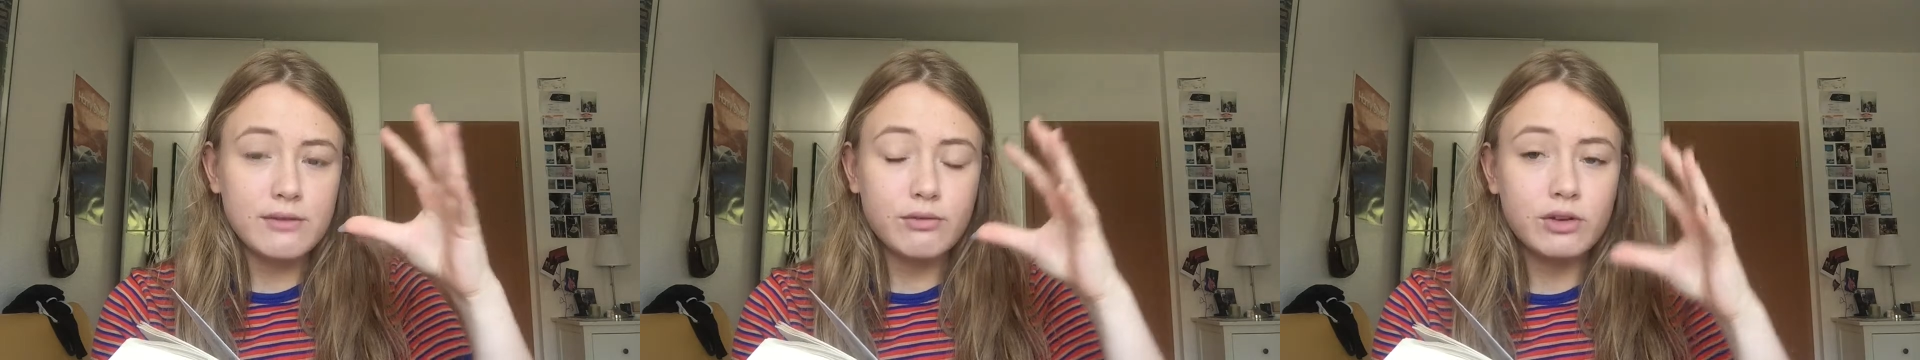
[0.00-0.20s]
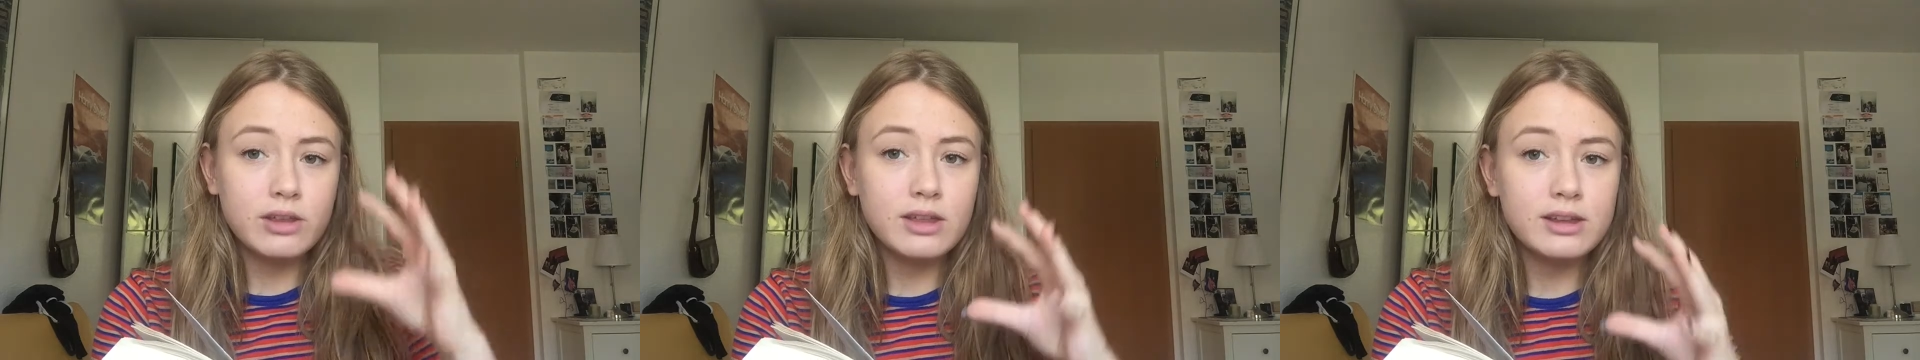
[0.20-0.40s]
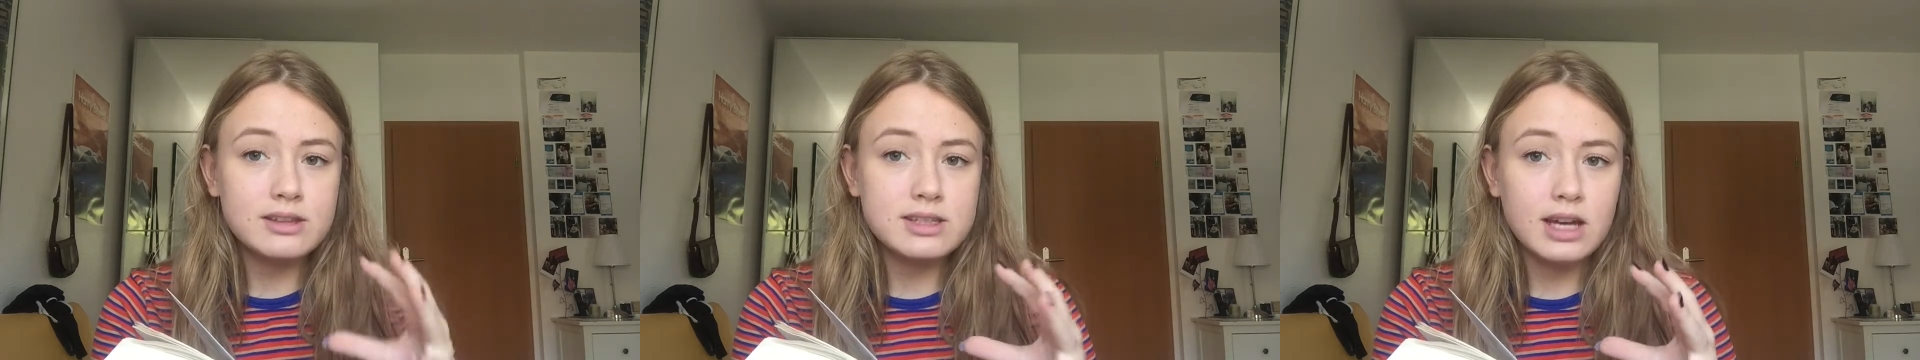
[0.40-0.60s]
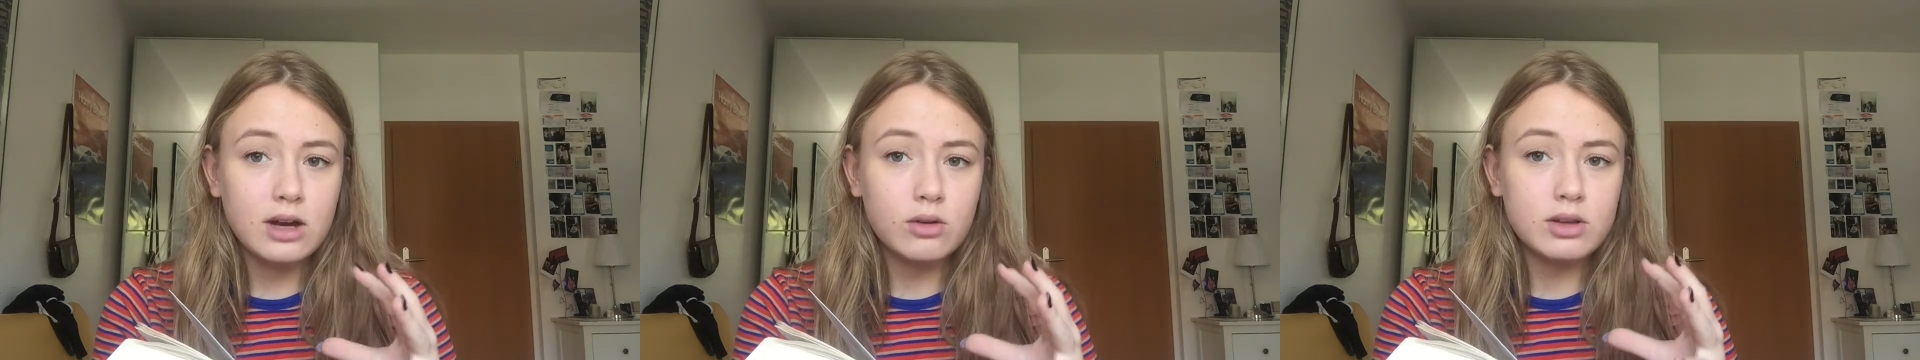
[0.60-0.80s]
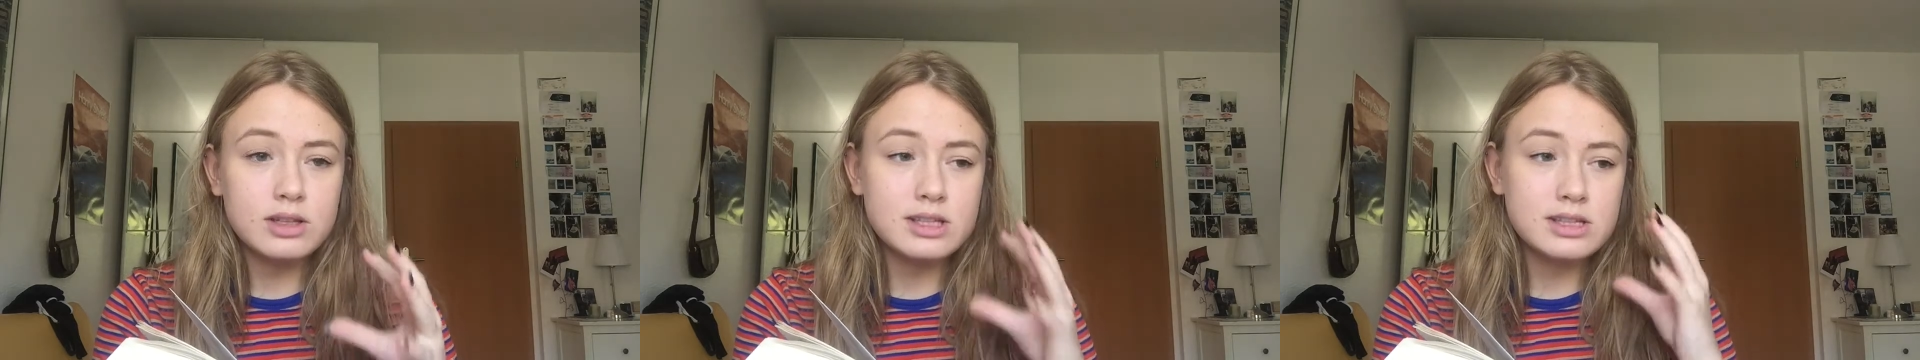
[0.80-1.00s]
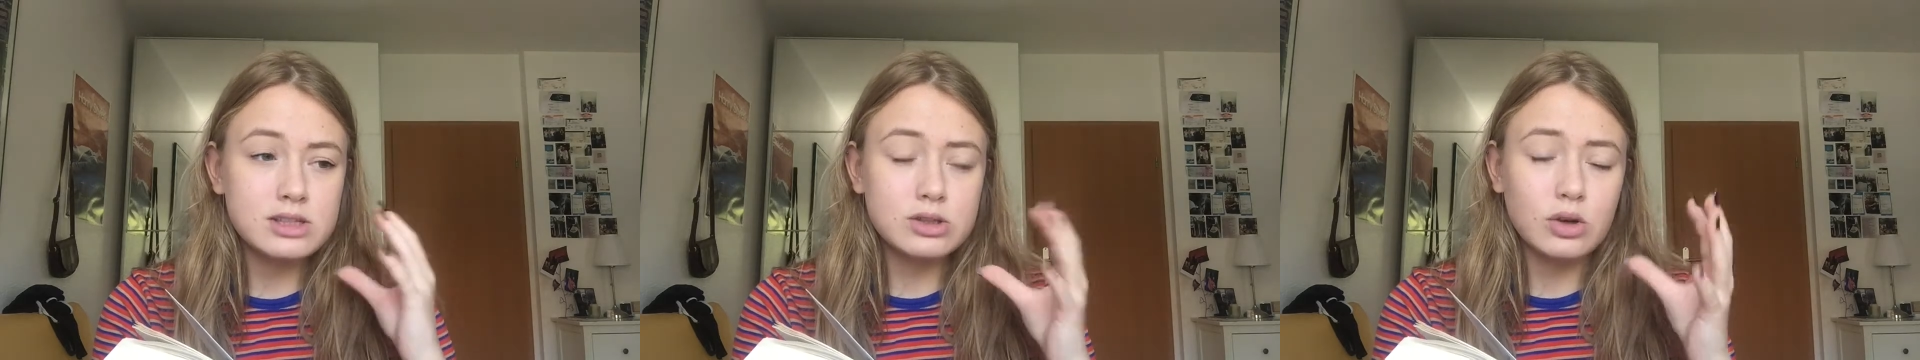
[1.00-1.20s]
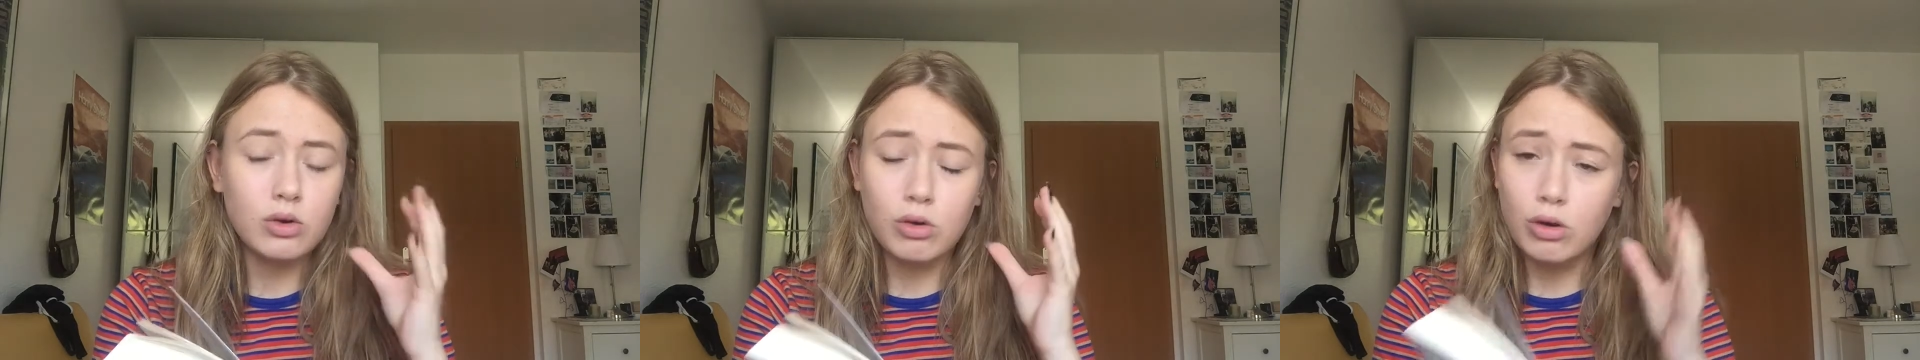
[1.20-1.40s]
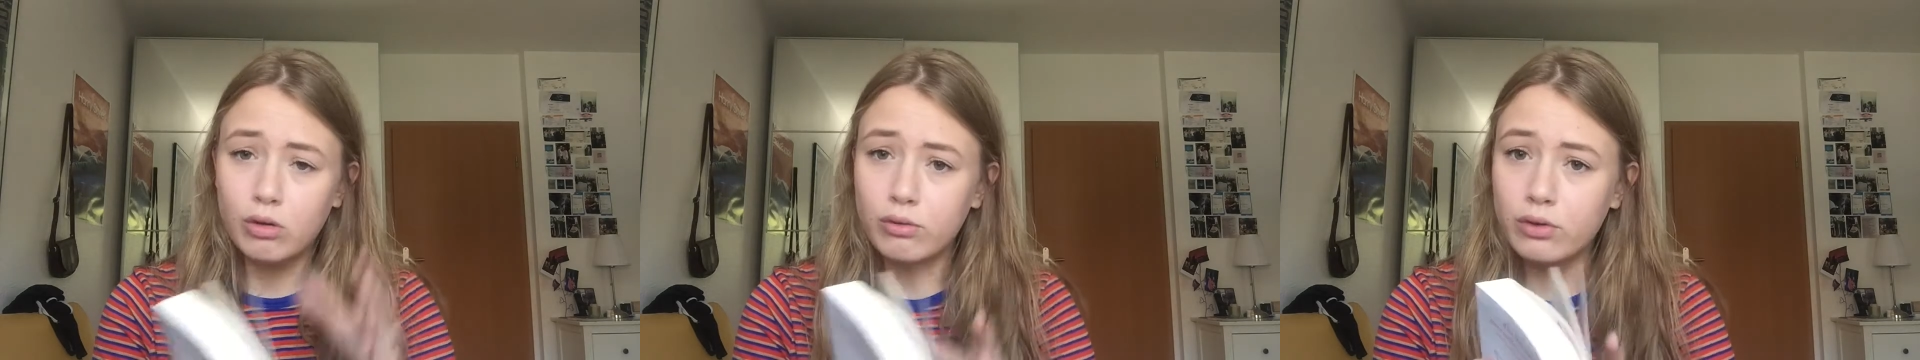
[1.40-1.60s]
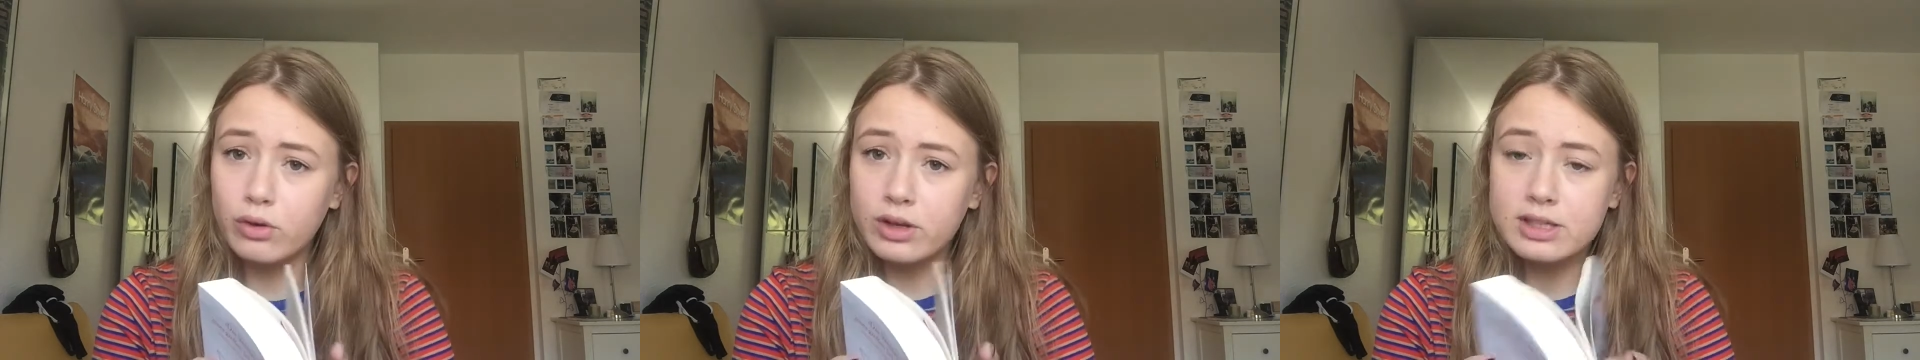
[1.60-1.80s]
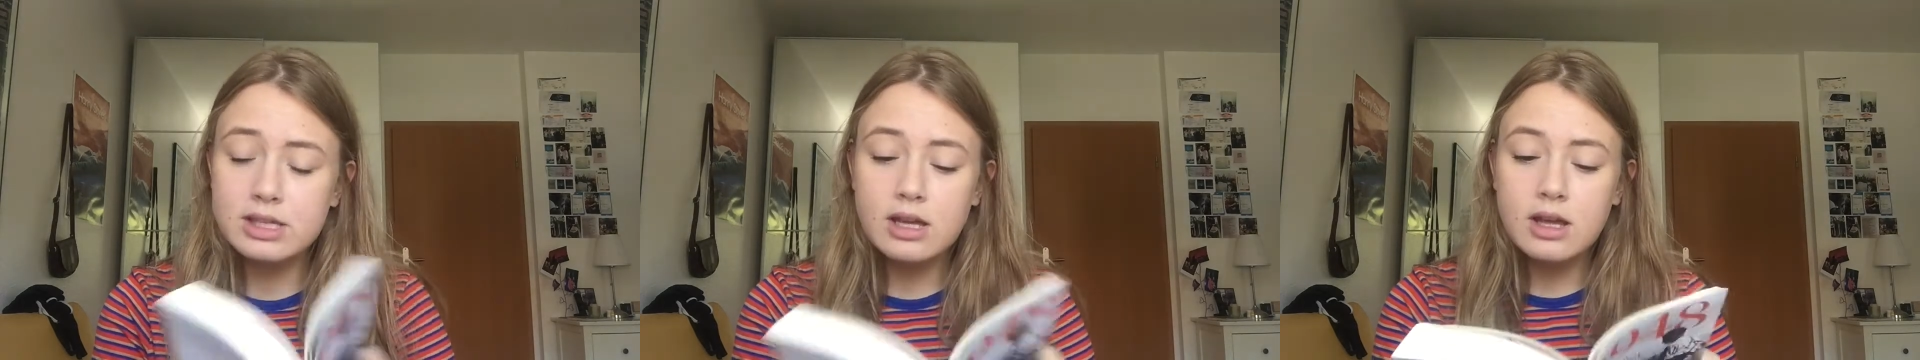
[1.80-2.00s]
everything down and didn't go
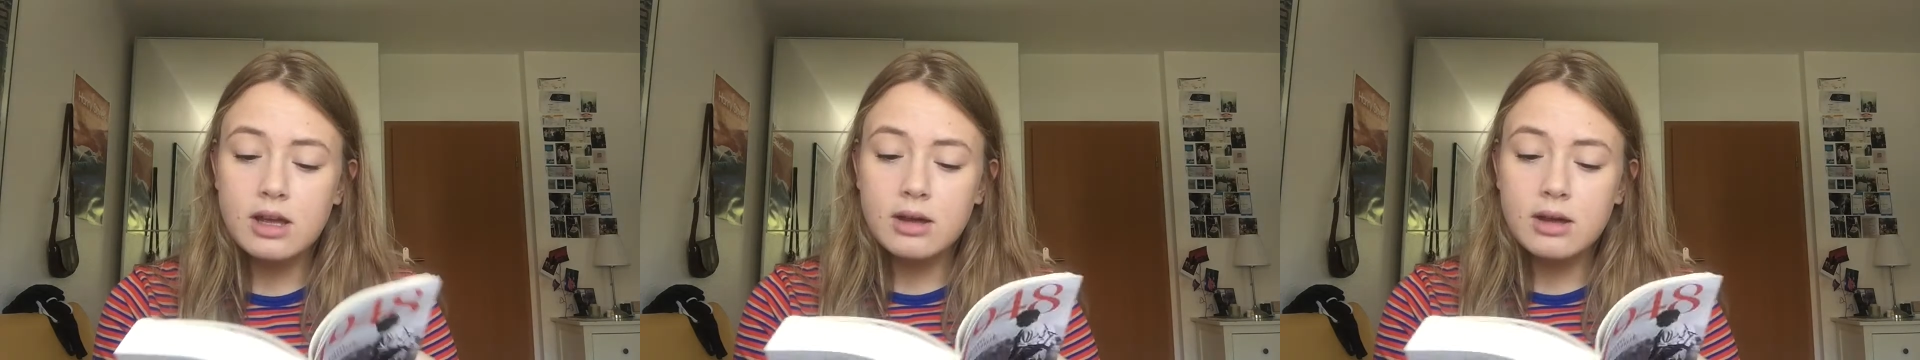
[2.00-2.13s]
over it